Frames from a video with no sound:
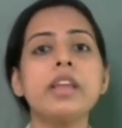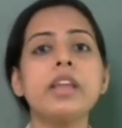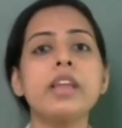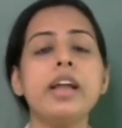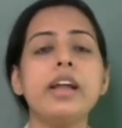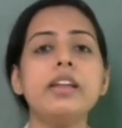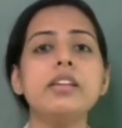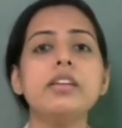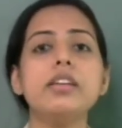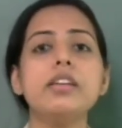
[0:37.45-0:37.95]

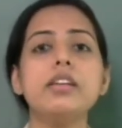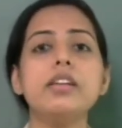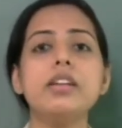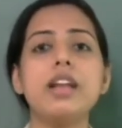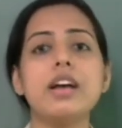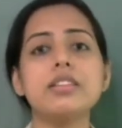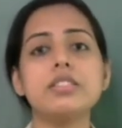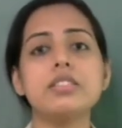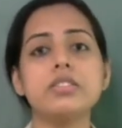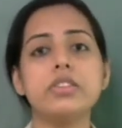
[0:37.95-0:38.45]
And
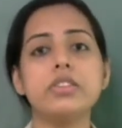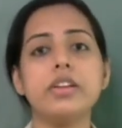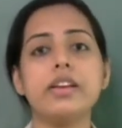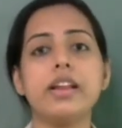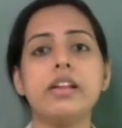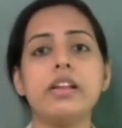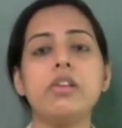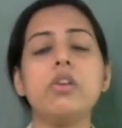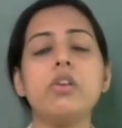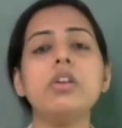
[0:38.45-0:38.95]
last year
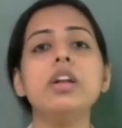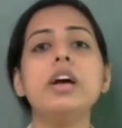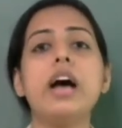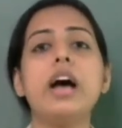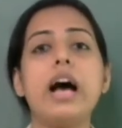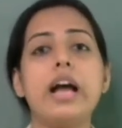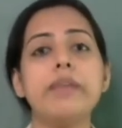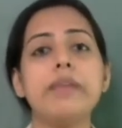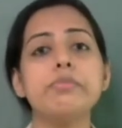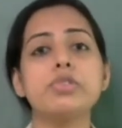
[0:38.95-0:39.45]
and
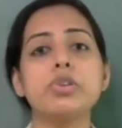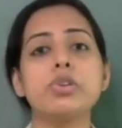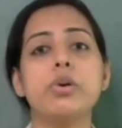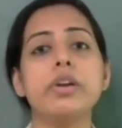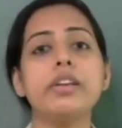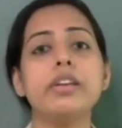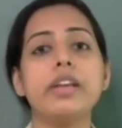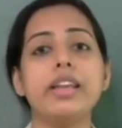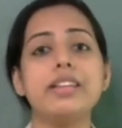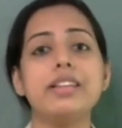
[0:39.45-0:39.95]
all I am
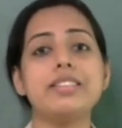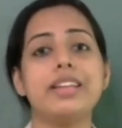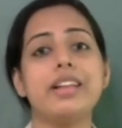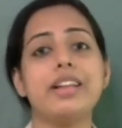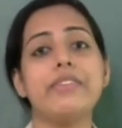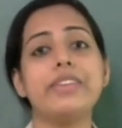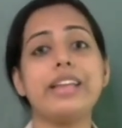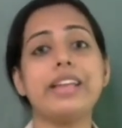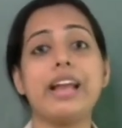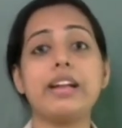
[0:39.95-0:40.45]
showing each and
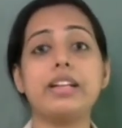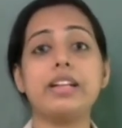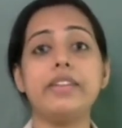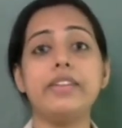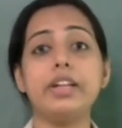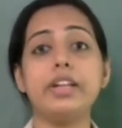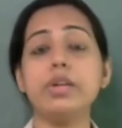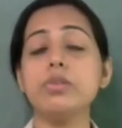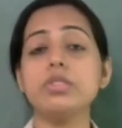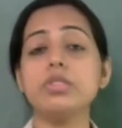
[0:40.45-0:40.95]
every
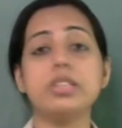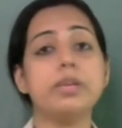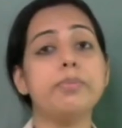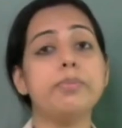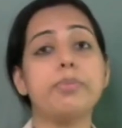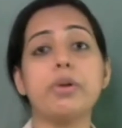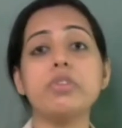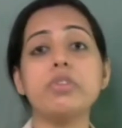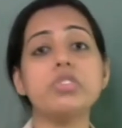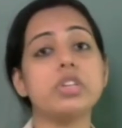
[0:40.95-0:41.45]
activity using
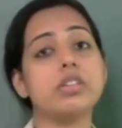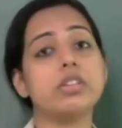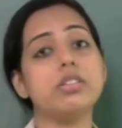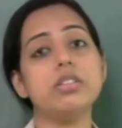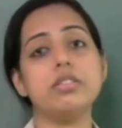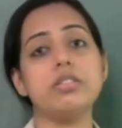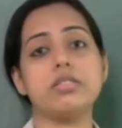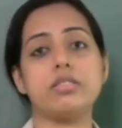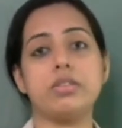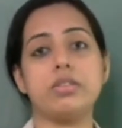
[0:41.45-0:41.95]

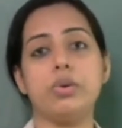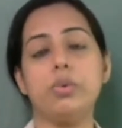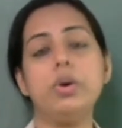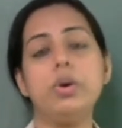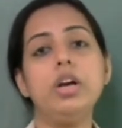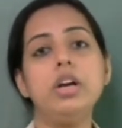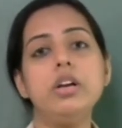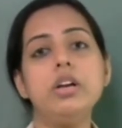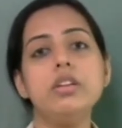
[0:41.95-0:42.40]
projectors now.